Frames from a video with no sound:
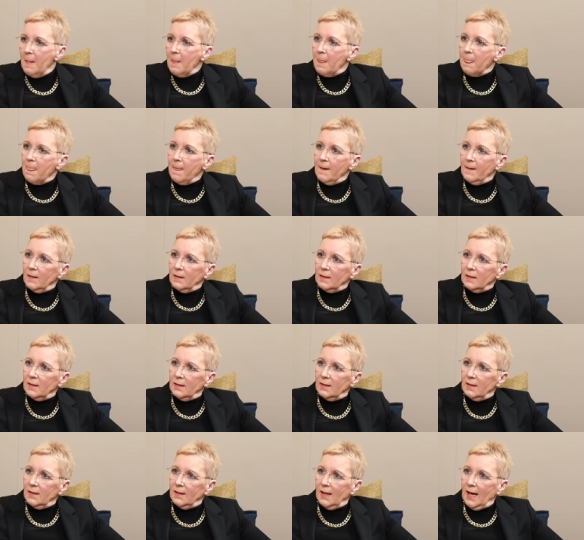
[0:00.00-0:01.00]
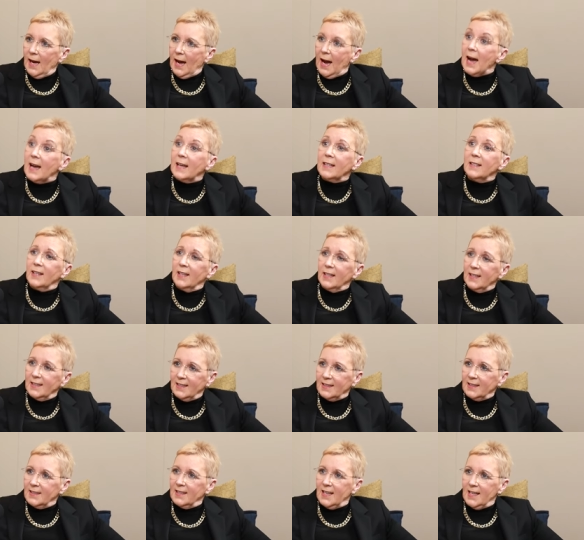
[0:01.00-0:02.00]
that I
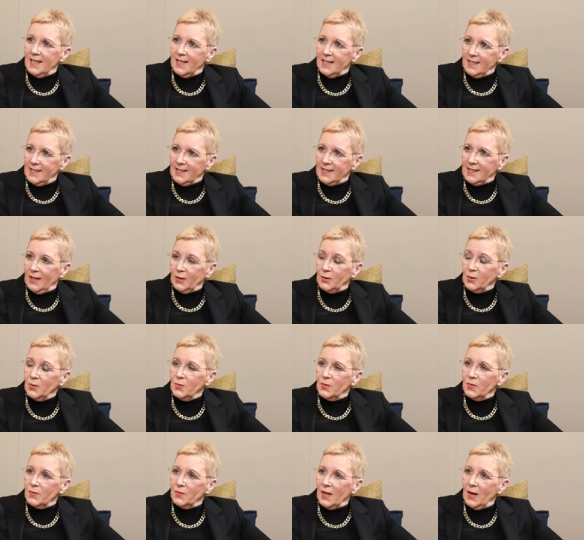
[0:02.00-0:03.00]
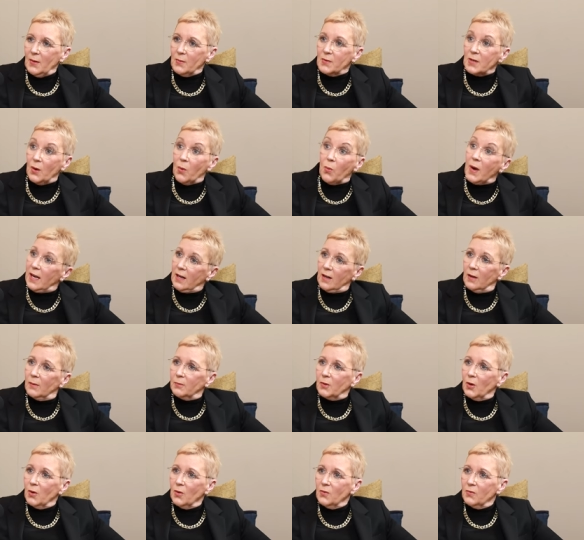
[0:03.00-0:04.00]
recognised, I don't know if that was a wake-up
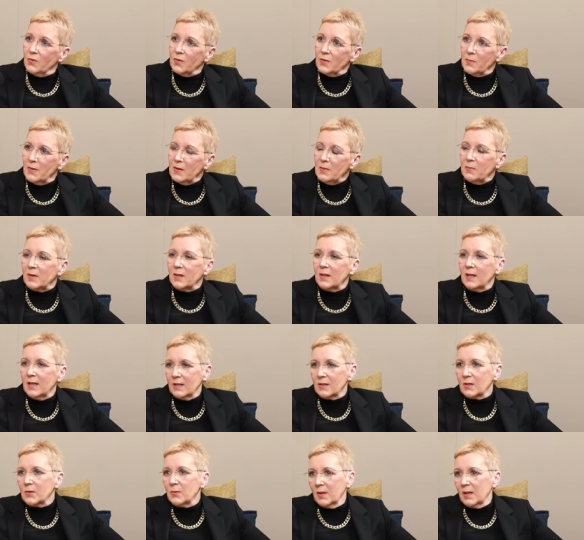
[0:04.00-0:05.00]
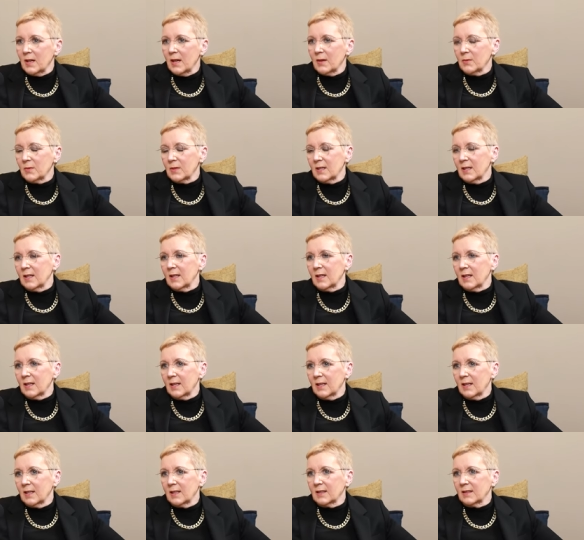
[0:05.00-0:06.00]
call for me, but that's where I would say that I
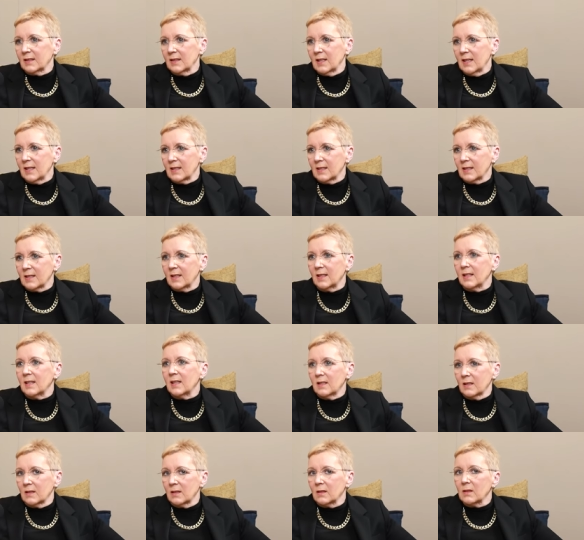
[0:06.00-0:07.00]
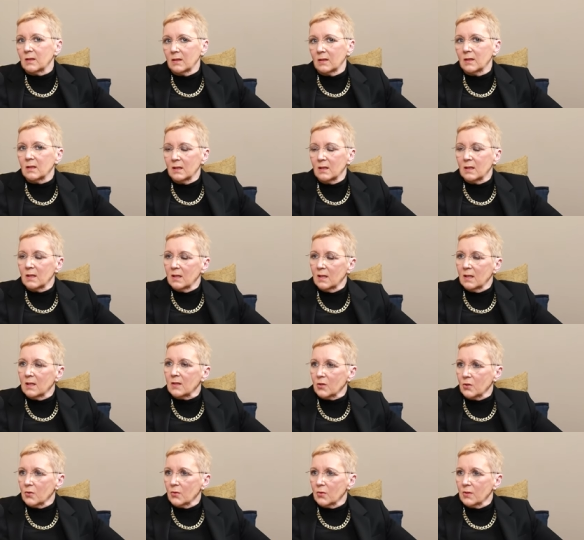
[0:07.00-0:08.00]
recognised that I had
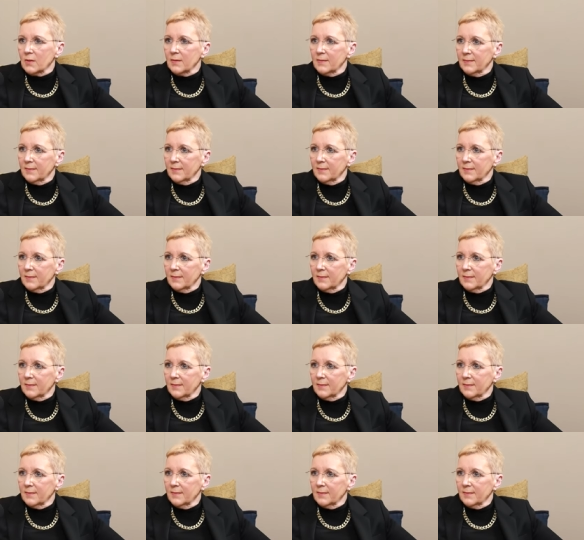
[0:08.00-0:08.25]
issues.